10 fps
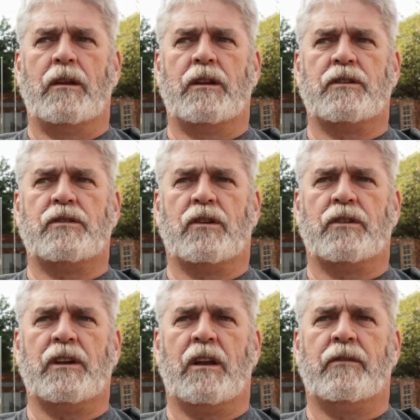
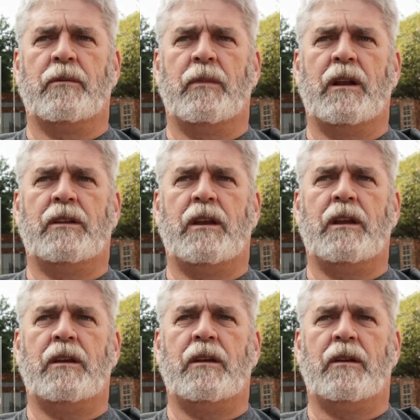discharged out of the
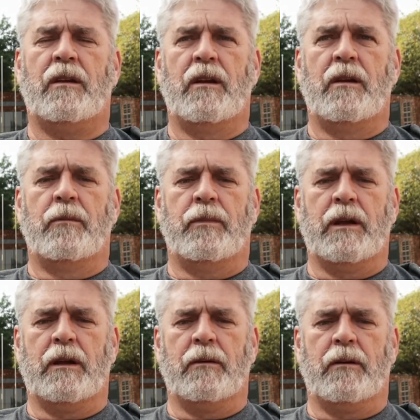military,
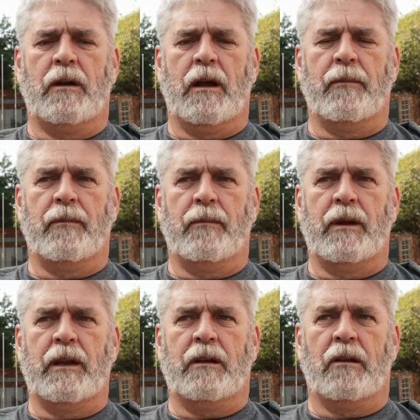being
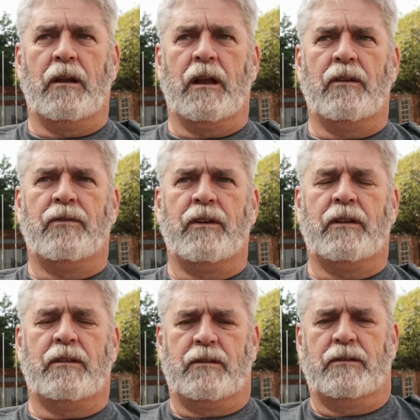medical unfit,